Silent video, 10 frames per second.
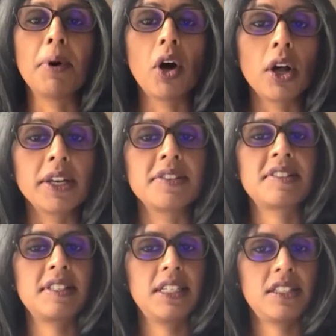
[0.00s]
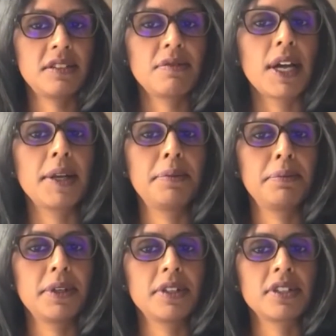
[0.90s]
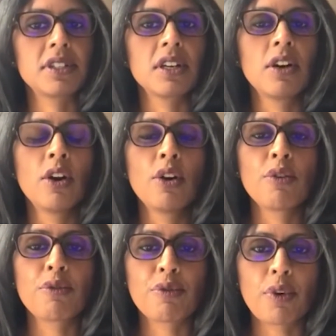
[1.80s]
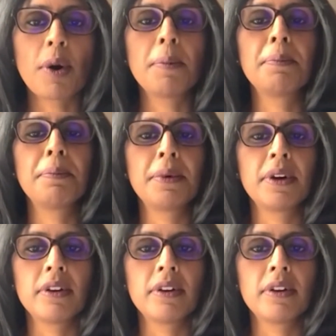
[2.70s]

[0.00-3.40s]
policy development from